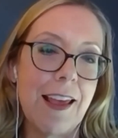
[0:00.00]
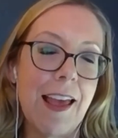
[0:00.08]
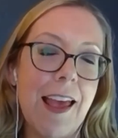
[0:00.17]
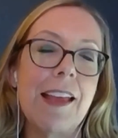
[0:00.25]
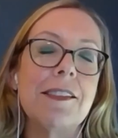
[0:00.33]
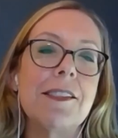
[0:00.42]

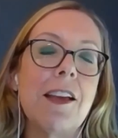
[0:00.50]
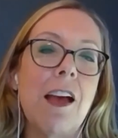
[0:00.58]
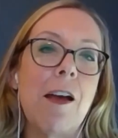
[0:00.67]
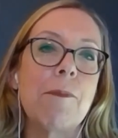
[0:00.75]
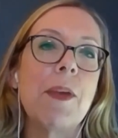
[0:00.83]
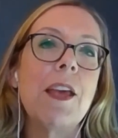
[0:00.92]
and
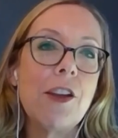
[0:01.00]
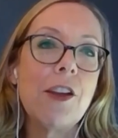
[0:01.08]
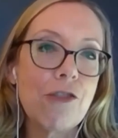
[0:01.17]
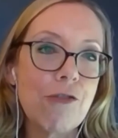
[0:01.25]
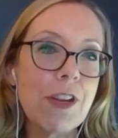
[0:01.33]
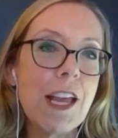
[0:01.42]

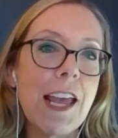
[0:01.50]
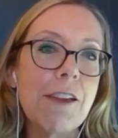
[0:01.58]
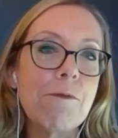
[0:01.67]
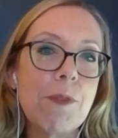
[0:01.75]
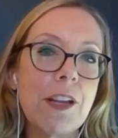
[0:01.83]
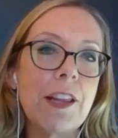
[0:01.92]

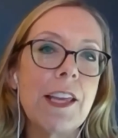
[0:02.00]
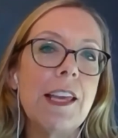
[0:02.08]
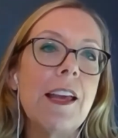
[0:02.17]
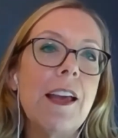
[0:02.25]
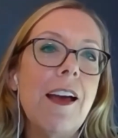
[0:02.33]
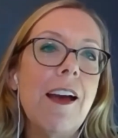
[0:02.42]
create really,